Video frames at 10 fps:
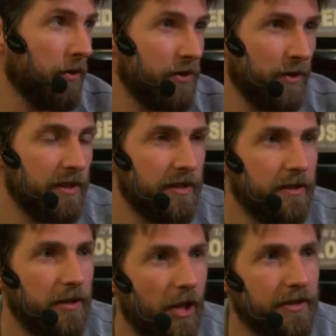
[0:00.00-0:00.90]
So it's
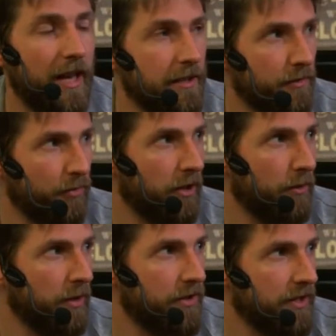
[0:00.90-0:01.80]
not as
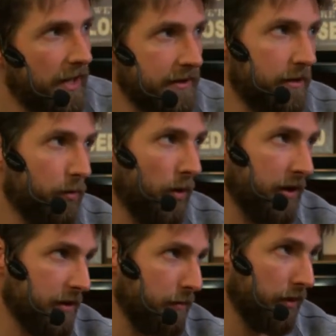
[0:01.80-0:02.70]
frequent as it
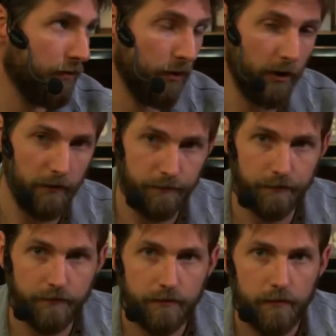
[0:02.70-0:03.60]
was before,
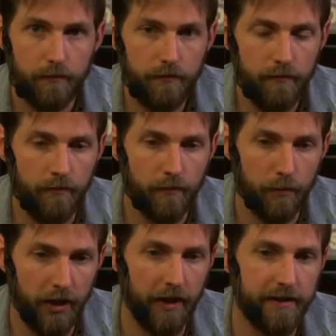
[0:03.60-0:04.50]

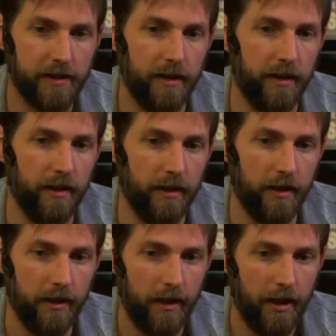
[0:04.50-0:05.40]
but
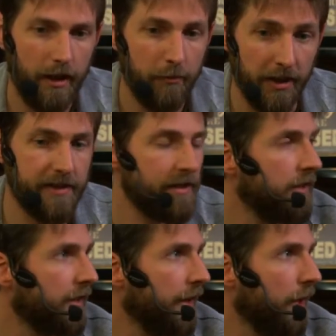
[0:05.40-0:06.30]
it still
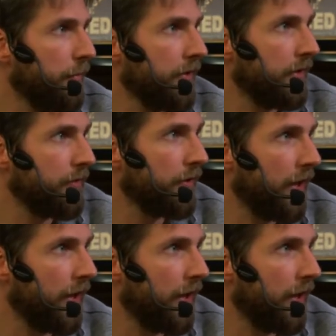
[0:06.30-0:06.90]
can happen. If you're